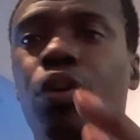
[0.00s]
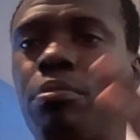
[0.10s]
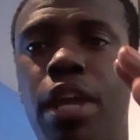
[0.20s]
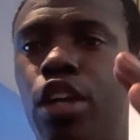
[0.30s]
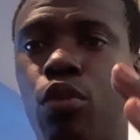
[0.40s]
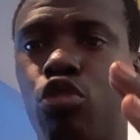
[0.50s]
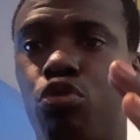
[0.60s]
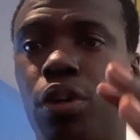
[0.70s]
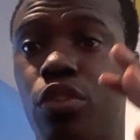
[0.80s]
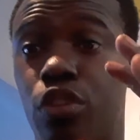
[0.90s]
can make your own
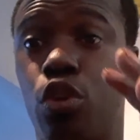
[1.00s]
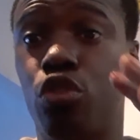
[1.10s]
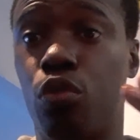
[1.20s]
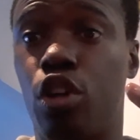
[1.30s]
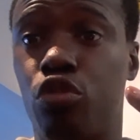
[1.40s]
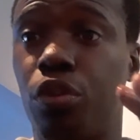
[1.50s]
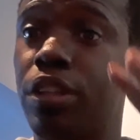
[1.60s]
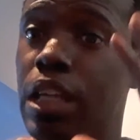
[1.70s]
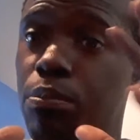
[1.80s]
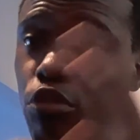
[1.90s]
drills, and those are all drills.
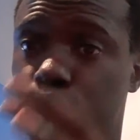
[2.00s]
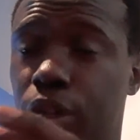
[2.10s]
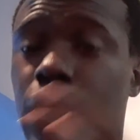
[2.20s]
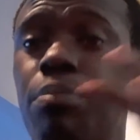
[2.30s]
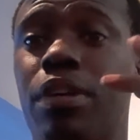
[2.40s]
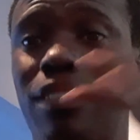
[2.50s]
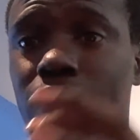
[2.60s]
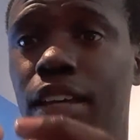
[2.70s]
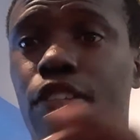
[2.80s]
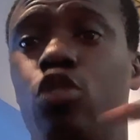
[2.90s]
Keep them short, keep them
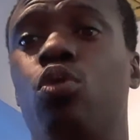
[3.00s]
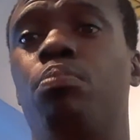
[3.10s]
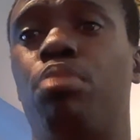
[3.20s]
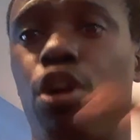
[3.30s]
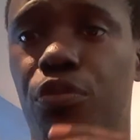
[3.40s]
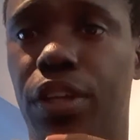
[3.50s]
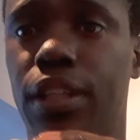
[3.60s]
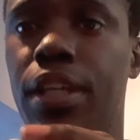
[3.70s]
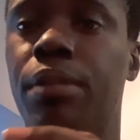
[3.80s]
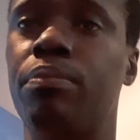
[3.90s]
concise, do them
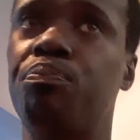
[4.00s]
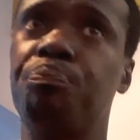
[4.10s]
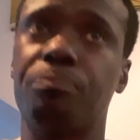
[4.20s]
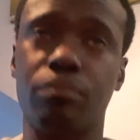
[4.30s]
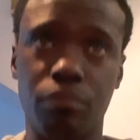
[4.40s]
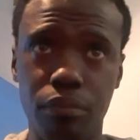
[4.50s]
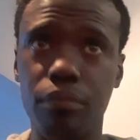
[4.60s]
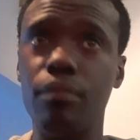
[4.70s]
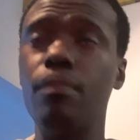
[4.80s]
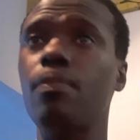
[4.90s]
perfectly.
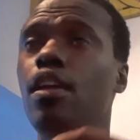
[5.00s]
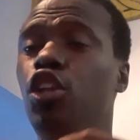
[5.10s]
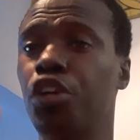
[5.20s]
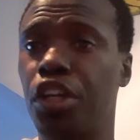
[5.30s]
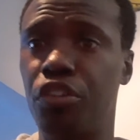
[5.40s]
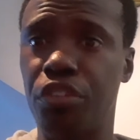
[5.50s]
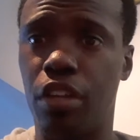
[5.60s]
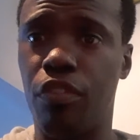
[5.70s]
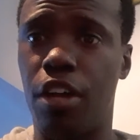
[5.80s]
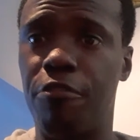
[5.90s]
Look at
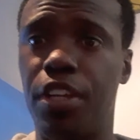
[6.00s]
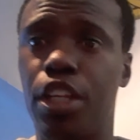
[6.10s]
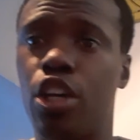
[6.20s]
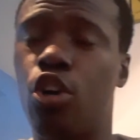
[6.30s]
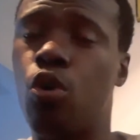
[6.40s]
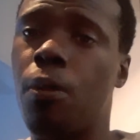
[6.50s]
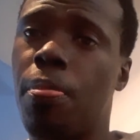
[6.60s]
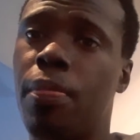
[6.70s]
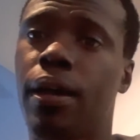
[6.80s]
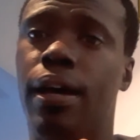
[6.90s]
yourself on video
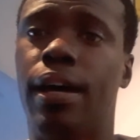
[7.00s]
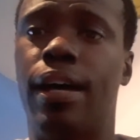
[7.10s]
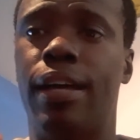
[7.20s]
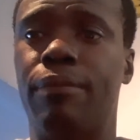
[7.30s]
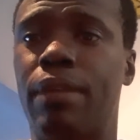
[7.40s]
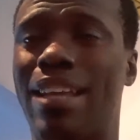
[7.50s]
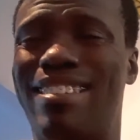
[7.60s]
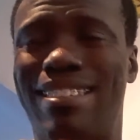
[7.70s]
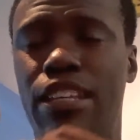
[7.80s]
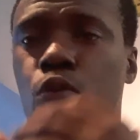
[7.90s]
and
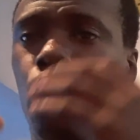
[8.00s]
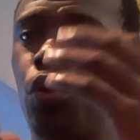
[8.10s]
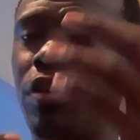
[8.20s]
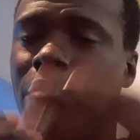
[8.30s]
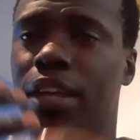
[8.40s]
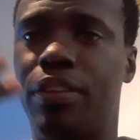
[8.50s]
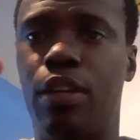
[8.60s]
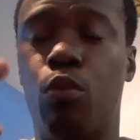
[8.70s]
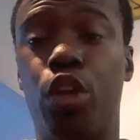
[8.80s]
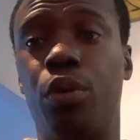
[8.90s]
see where you can
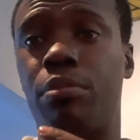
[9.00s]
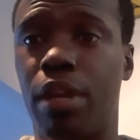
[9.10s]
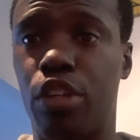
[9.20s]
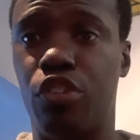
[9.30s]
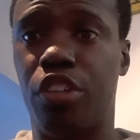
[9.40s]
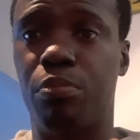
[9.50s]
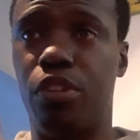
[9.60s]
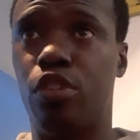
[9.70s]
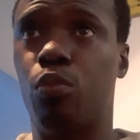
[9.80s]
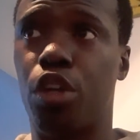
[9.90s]
make
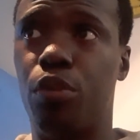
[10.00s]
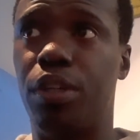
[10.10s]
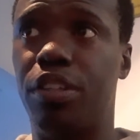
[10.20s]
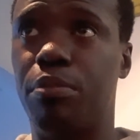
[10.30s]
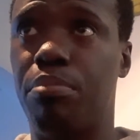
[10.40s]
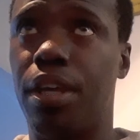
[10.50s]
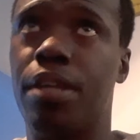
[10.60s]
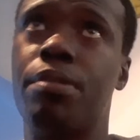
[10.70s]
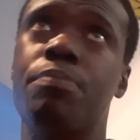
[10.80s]
adjustments and where you need to be.